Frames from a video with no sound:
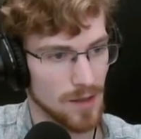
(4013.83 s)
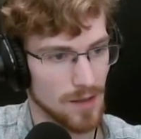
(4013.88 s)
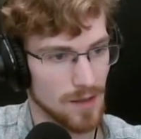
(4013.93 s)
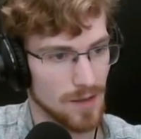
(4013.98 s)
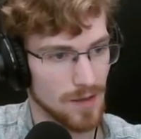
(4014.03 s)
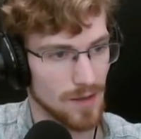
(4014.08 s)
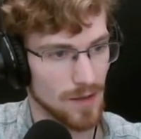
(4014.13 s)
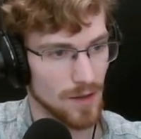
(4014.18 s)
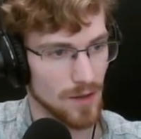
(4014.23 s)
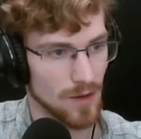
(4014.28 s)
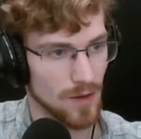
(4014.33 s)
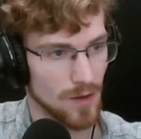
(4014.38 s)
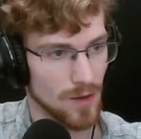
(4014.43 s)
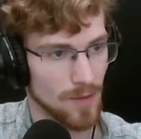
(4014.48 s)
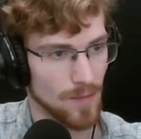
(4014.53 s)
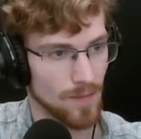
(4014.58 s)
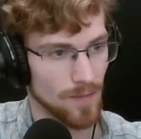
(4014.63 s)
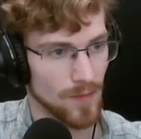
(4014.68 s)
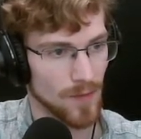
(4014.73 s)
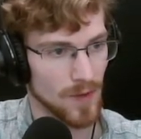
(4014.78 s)

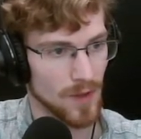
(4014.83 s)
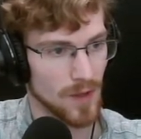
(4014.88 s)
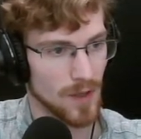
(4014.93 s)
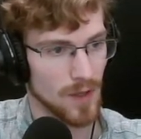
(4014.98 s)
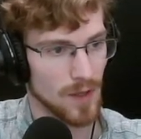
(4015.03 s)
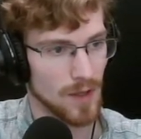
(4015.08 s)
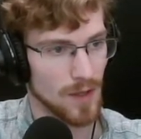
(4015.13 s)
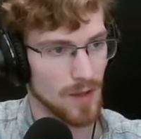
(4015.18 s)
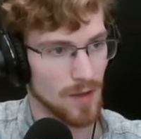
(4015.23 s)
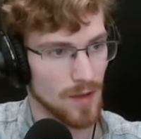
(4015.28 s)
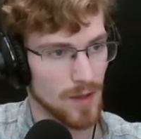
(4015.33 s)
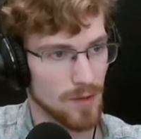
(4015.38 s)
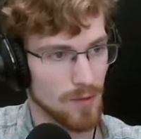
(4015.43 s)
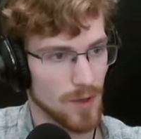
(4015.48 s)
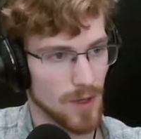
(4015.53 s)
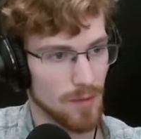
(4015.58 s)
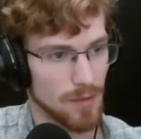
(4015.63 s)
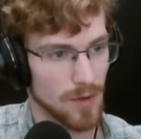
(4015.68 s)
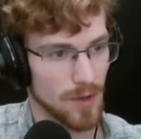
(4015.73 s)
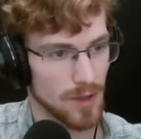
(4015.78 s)
So I think
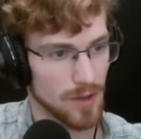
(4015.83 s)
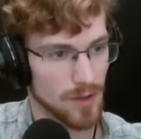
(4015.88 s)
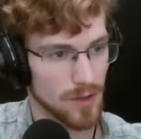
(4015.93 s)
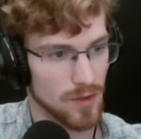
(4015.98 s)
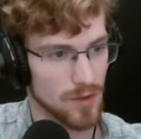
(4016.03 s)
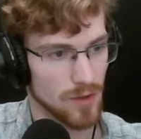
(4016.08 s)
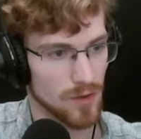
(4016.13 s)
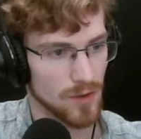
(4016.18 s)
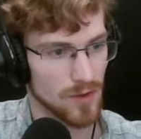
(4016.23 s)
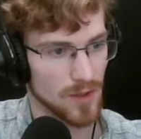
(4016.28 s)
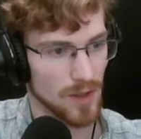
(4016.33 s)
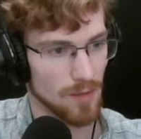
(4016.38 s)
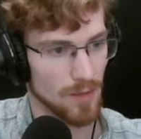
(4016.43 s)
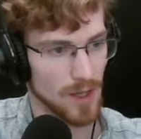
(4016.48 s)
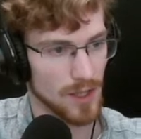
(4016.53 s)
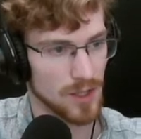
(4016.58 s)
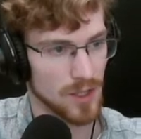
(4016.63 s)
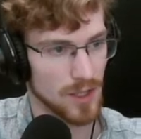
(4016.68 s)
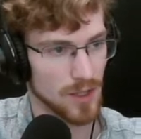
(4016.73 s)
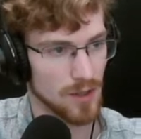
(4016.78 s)
what I'm going to do is I'm
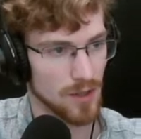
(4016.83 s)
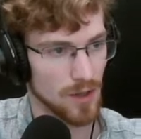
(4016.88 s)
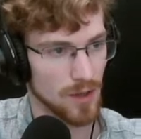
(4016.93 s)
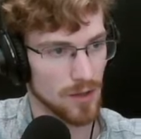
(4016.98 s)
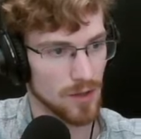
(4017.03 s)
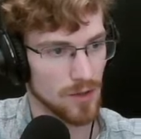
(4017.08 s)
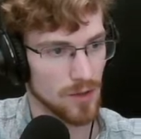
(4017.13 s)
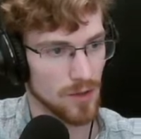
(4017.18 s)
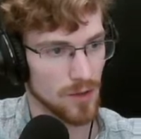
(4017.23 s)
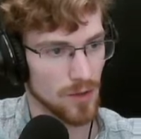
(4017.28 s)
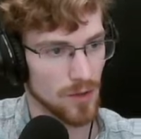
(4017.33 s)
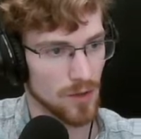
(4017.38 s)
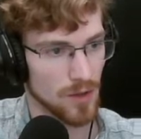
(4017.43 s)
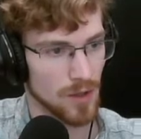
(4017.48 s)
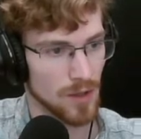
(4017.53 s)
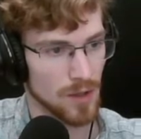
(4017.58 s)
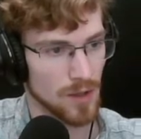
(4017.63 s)
actually going to